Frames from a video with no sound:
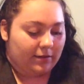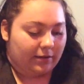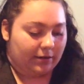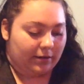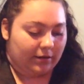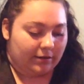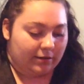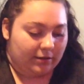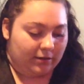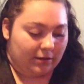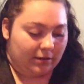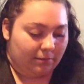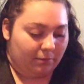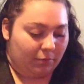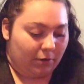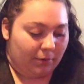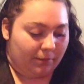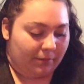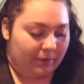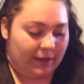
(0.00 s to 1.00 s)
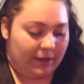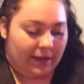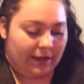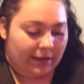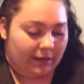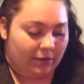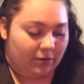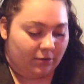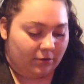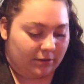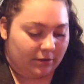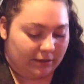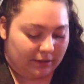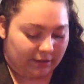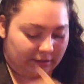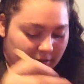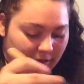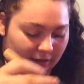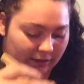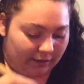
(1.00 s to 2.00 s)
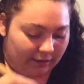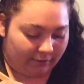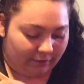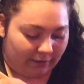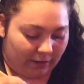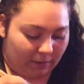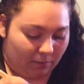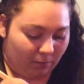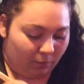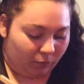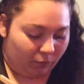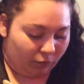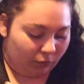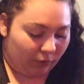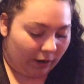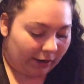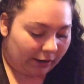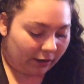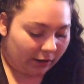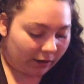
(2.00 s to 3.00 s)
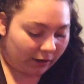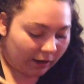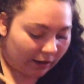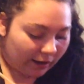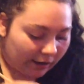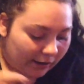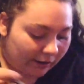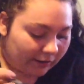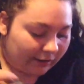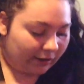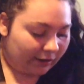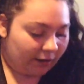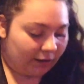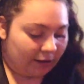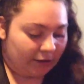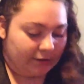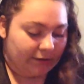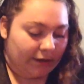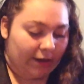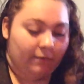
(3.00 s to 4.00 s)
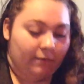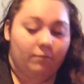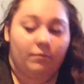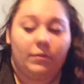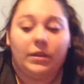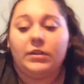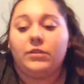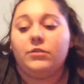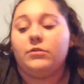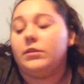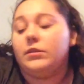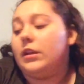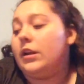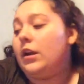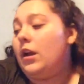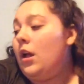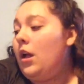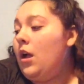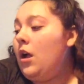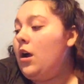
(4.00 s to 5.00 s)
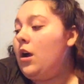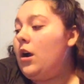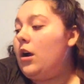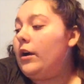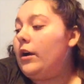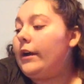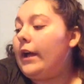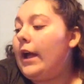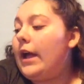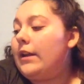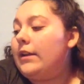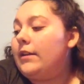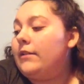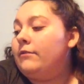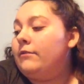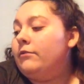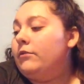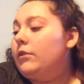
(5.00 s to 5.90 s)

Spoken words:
because the purple I use is kind of a brighter, and the colors I've been using are kind of